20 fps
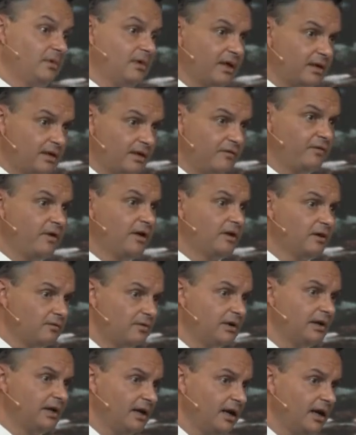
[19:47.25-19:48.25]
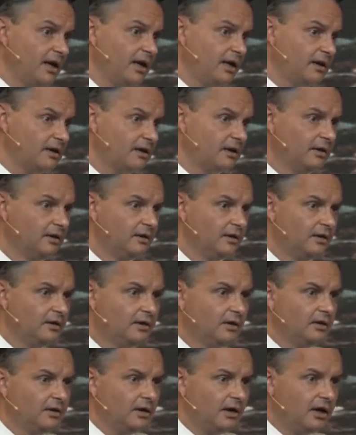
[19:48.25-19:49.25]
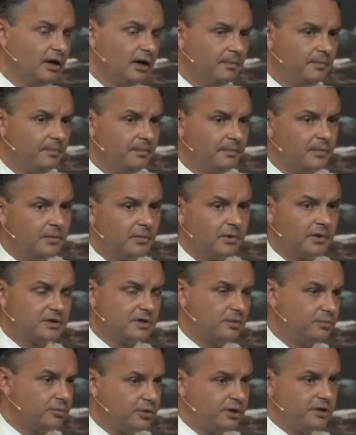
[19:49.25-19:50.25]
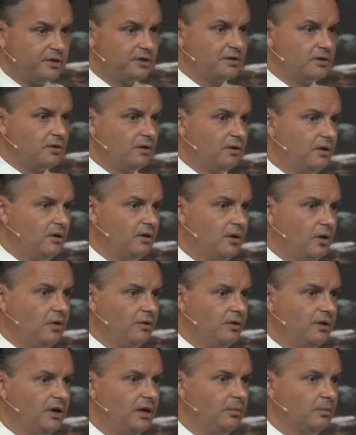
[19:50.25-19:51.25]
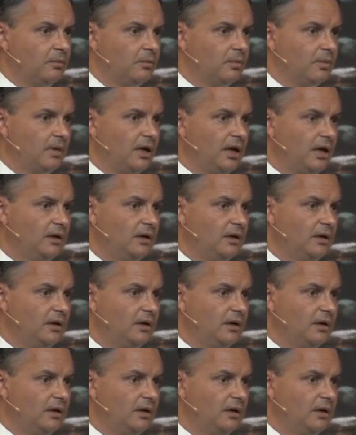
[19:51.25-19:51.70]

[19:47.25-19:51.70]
Like, they find it really hard because of the pressures on them.